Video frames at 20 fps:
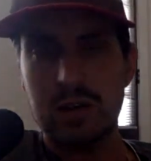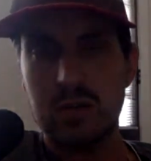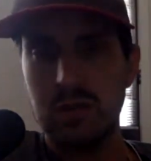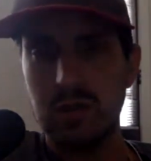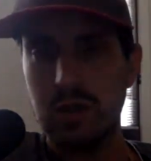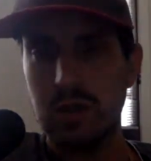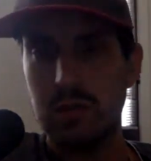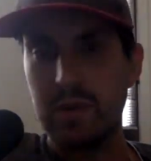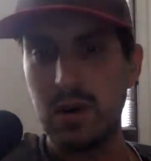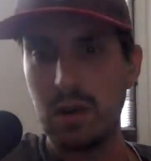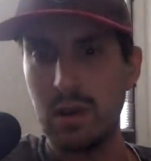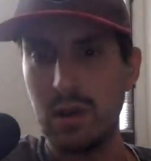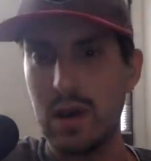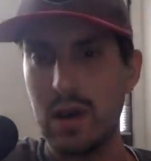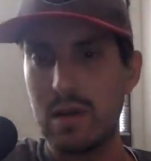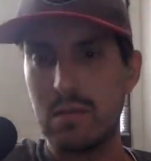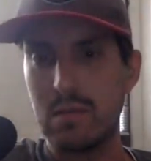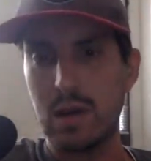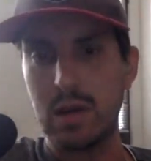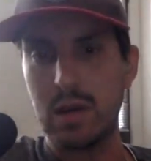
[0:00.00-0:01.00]
Really put a lot of
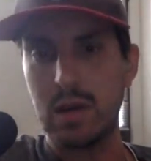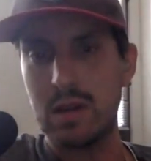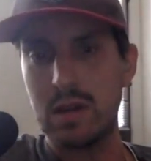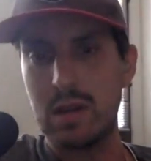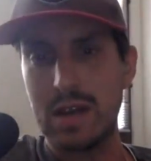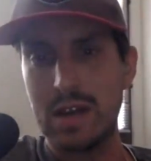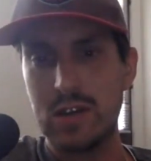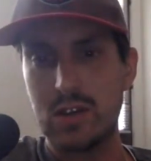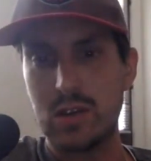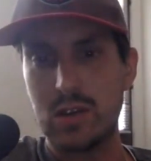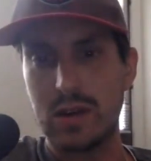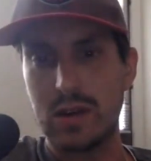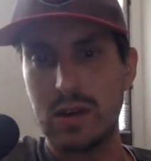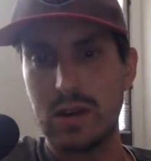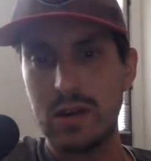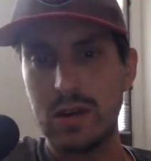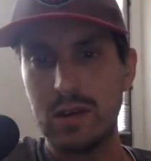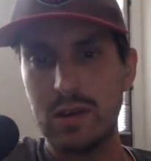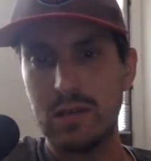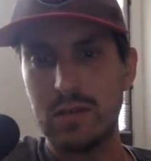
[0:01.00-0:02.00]
money into that
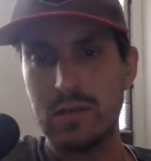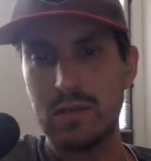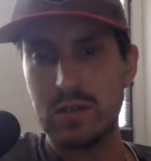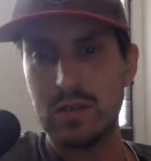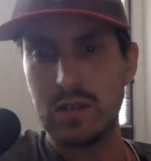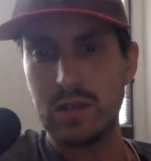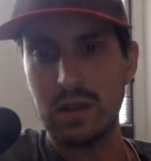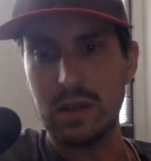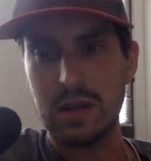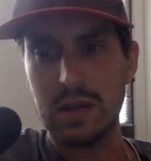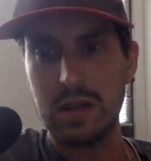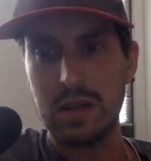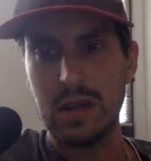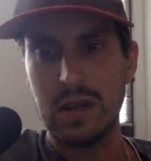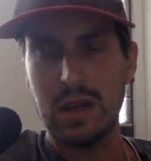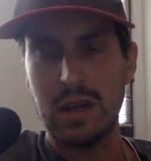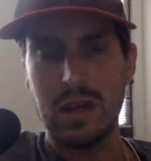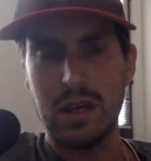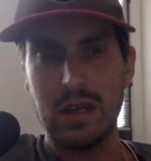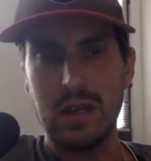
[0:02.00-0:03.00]
training facility,
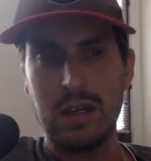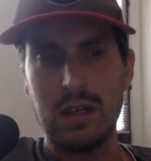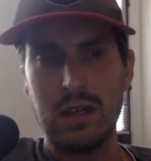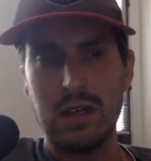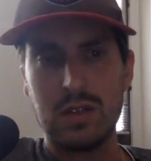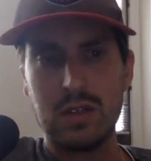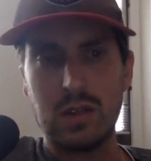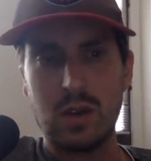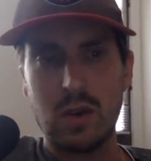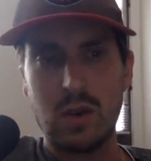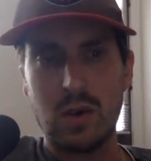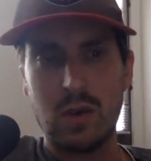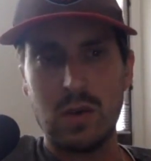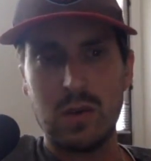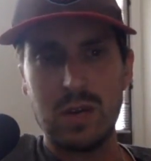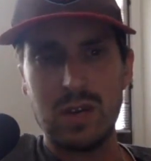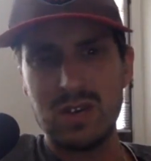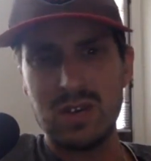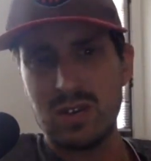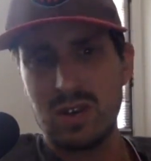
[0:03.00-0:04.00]
and so
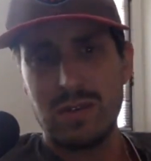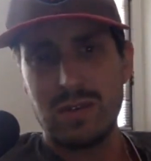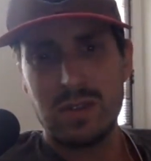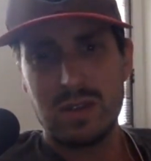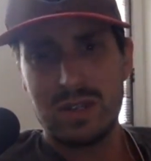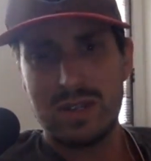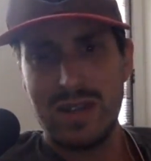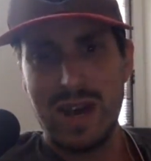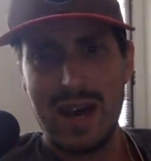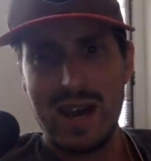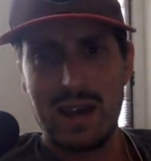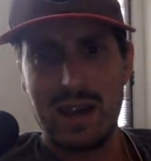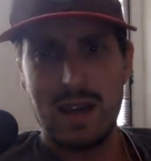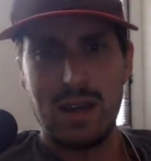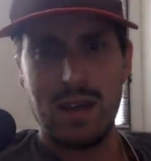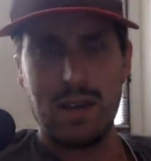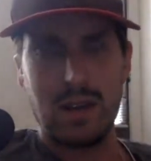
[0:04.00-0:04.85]
they deserve to stay.